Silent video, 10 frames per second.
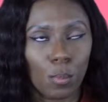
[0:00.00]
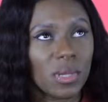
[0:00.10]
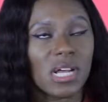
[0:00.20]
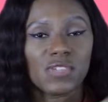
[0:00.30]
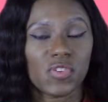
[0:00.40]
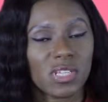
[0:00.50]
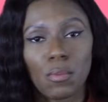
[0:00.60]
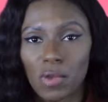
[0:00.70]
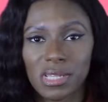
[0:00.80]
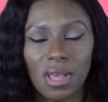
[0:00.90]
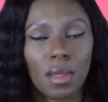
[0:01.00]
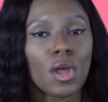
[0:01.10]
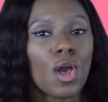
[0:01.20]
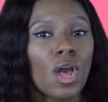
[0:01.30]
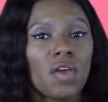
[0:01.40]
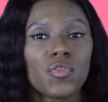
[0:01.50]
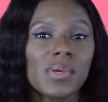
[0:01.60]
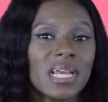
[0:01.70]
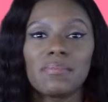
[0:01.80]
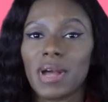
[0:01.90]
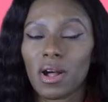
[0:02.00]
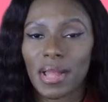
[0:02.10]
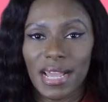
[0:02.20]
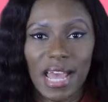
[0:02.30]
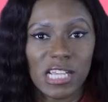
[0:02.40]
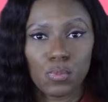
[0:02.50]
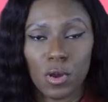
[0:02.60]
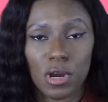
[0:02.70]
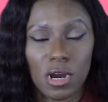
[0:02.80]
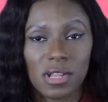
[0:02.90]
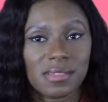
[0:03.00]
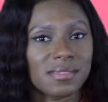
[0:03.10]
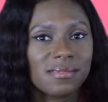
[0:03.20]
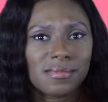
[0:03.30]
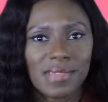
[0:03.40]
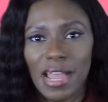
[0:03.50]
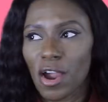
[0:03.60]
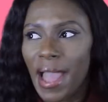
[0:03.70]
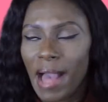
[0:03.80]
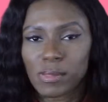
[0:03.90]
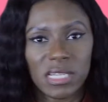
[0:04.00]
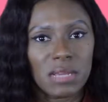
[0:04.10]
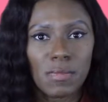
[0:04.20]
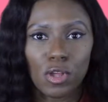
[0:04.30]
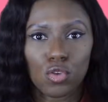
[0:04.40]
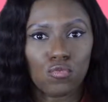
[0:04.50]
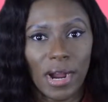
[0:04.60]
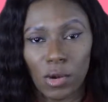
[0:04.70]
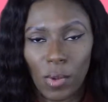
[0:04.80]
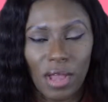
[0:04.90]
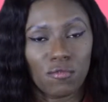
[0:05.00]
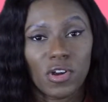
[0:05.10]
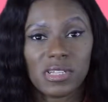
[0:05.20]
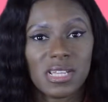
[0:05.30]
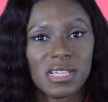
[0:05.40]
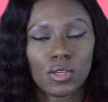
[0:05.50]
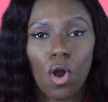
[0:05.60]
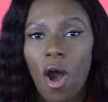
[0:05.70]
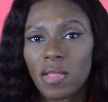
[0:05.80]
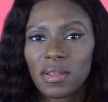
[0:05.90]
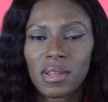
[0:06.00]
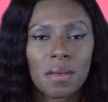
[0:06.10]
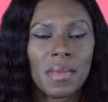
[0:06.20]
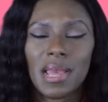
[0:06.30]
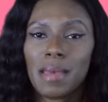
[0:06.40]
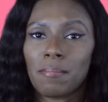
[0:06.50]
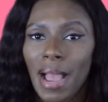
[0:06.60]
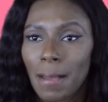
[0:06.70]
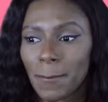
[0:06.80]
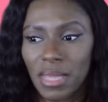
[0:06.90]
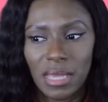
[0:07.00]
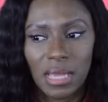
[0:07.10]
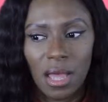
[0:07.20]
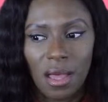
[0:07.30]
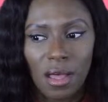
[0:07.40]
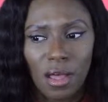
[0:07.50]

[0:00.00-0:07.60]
Because for some reason, if you email a caseworker, they are apt to email you right away, versus calling them, it might be